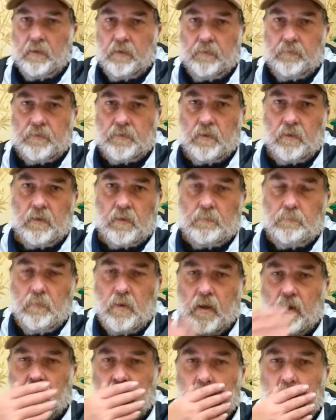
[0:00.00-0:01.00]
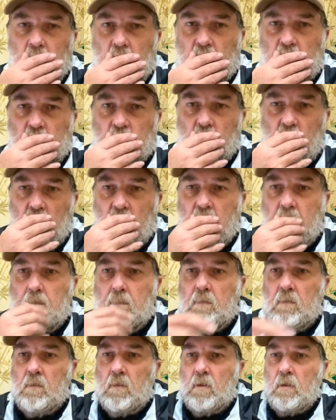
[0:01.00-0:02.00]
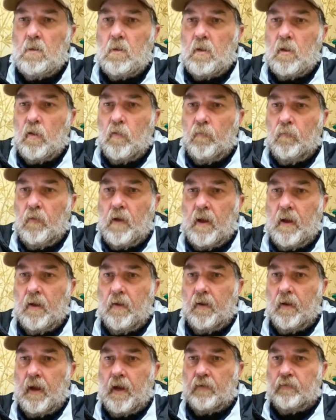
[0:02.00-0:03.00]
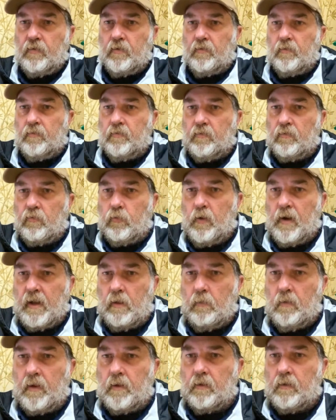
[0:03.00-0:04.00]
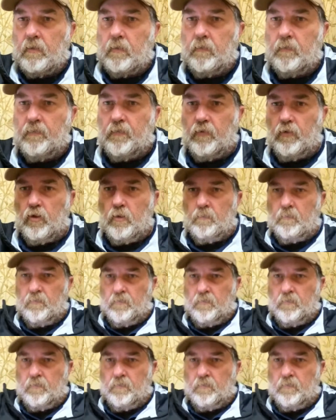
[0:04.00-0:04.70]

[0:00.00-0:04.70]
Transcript: So that's my only concern there. Ashes 21 confirmed